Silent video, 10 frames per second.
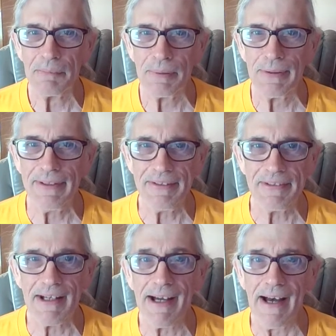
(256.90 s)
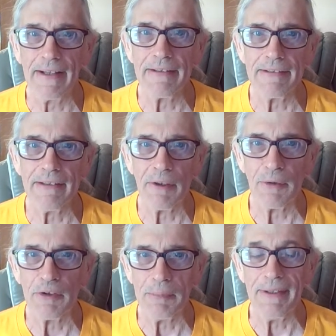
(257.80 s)
please God in
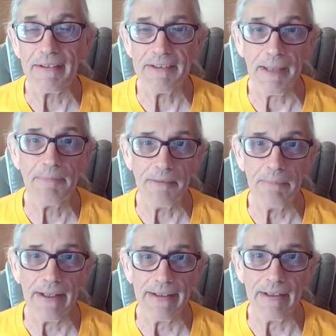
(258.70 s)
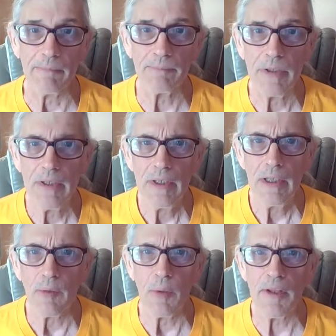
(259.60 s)
order to be accepted by Him.
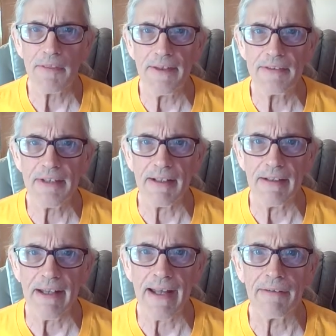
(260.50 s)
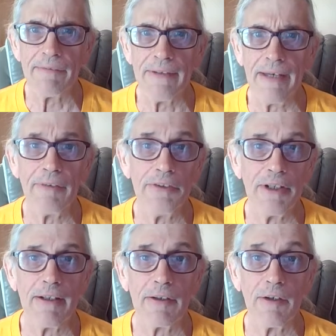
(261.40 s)
One of the things that a lot of
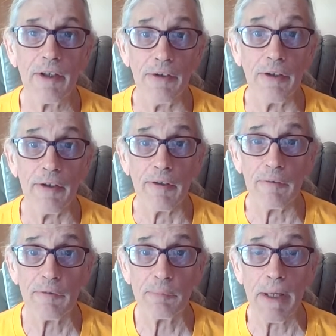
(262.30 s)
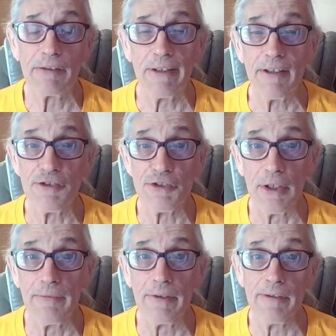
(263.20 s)
evangelical, especially
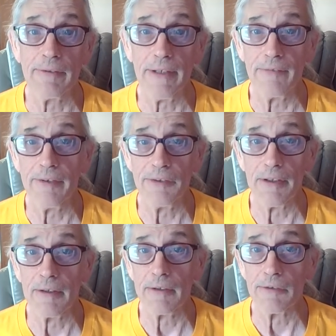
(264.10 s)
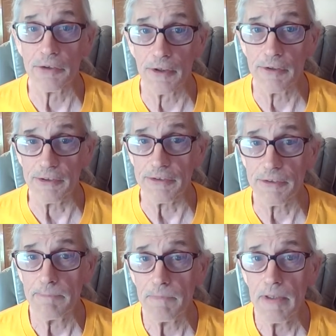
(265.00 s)
conservative evangelical churches